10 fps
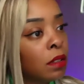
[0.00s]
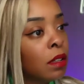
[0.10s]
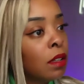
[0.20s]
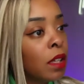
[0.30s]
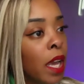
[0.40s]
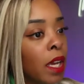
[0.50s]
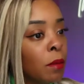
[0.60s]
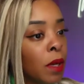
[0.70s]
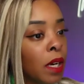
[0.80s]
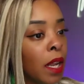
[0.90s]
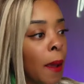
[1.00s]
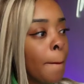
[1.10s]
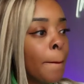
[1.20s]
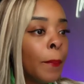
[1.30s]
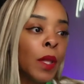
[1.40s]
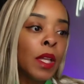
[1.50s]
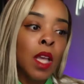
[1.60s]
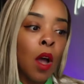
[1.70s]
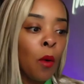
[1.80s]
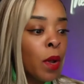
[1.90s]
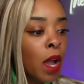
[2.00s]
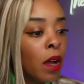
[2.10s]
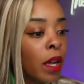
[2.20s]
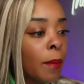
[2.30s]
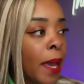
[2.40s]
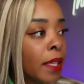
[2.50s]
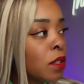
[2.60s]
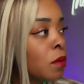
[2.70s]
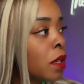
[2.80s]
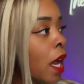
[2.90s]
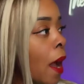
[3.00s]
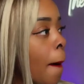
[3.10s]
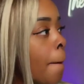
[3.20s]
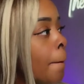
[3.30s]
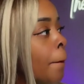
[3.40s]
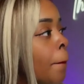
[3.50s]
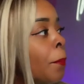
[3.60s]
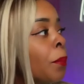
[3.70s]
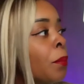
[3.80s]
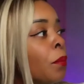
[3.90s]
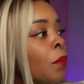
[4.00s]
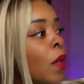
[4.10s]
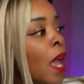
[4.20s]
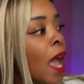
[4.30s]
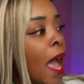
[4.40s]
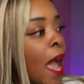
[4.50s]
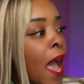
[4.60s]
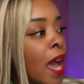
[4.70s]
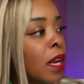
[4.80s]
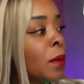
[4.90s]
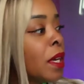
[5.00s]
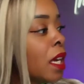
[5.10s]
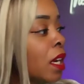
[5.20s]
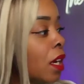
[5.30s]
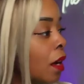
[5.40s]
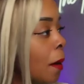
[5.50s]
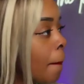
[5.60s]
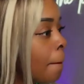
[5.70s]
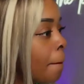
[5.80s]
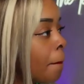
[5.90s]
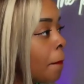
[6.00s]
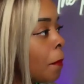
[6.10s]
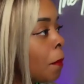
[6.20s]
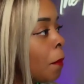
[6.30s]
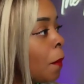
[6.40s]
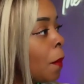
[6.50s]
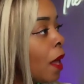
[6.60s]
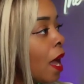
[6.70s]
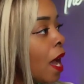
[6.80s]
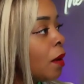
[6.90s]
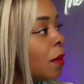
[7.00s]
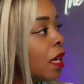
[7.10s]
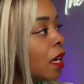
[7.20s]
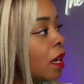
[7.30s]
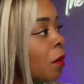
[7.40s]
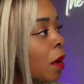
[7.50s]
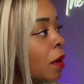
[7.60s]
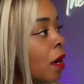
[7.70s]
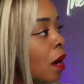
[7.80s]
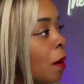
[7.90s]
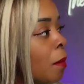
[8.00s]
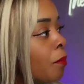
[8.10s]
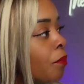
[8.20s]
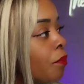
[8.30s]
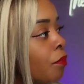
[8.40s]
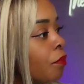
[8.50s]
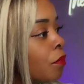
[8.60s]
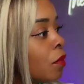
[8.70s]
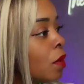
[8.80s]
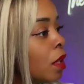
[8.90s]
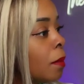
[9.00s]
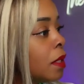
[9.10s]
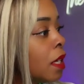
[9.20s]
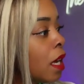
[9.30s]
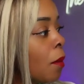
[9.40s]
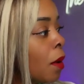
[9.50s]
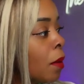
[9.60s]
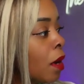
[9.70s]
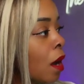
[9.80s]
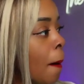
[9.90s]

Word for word: Can't get rid of that. So we're gonna get back to it, y'all. How did we get here? How did we get here? Where we are? Let me tell y'all where we are.